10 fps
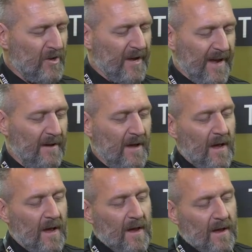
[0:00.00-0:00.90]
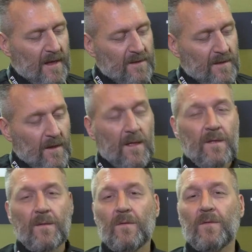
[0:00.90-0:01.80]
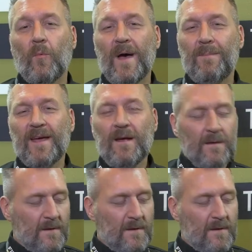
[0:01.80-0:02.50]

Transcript: Okay. The webbing